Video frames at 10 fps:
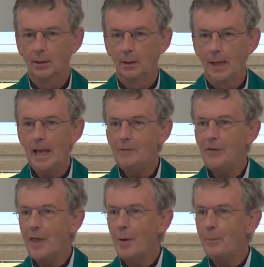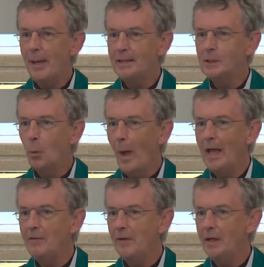Even though Peter
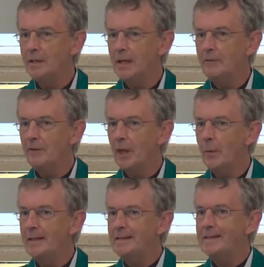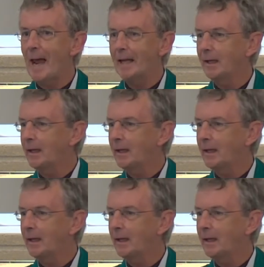wavered, even though he sank,